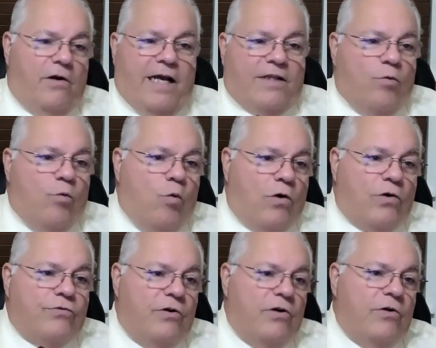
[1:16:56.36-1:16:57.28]
know, like the
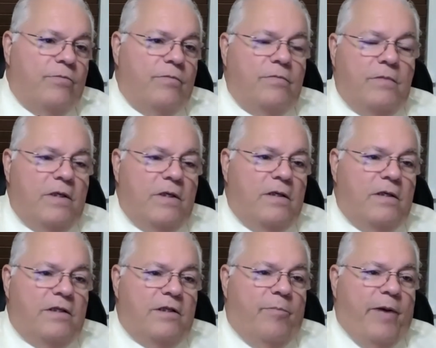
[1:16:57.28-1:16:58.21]
washroom,
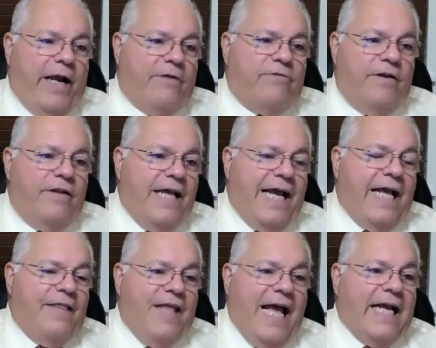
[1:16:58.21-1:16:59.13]
the pantry,
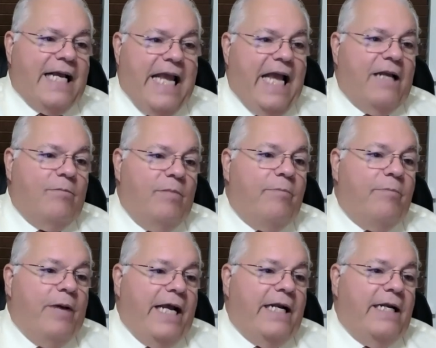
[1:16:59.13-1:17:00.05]
that, that can
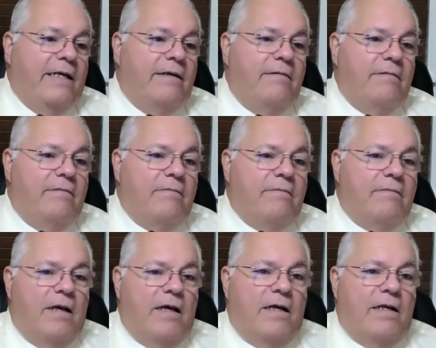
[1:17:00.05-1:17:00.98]
be painted
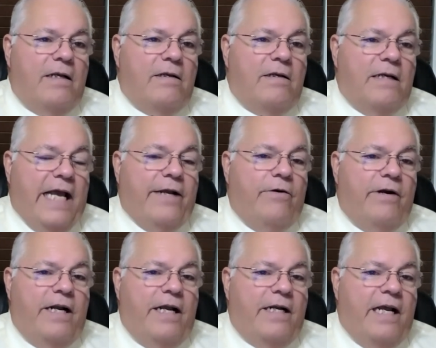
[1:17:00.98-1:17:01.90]
uh,
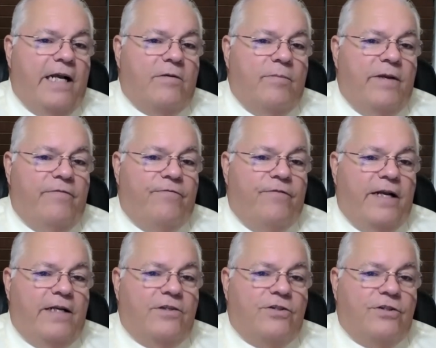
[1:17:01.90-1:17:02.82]
later. It doesn't have to be
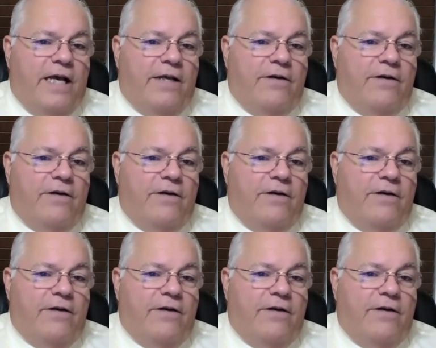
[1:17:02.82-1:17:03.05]
finished